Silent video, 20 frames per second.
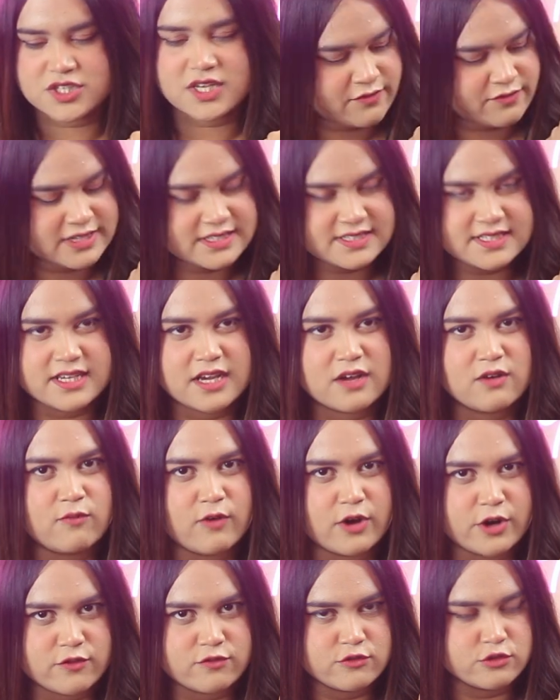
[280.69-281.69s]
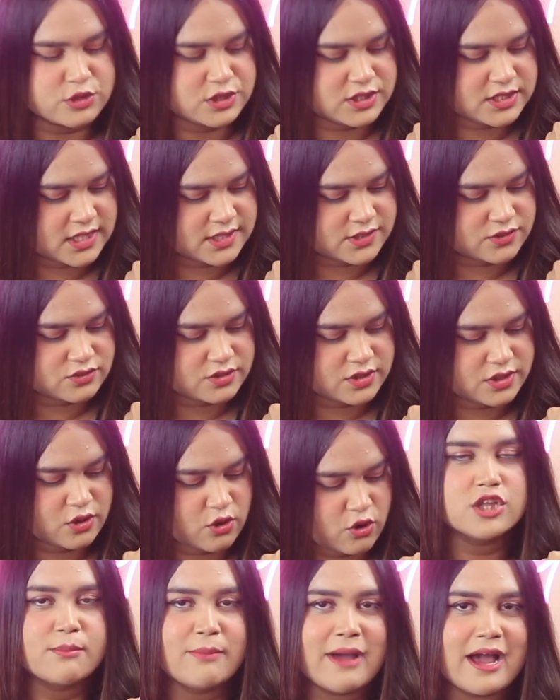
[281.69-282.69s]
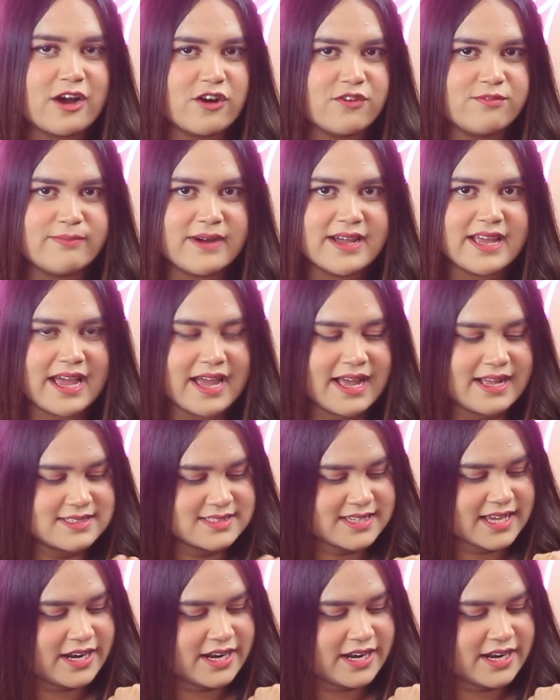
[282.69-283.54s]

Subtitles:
every single one of those sunscreen on the back of my hands,